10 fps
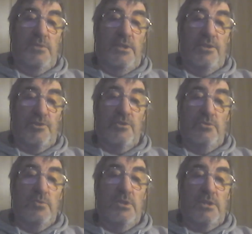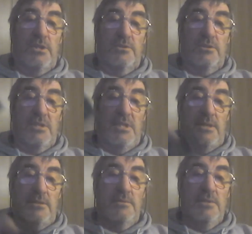and it's still working
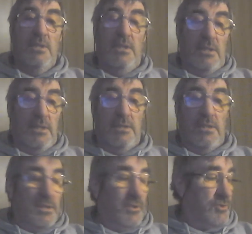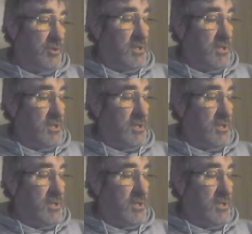today, and I use it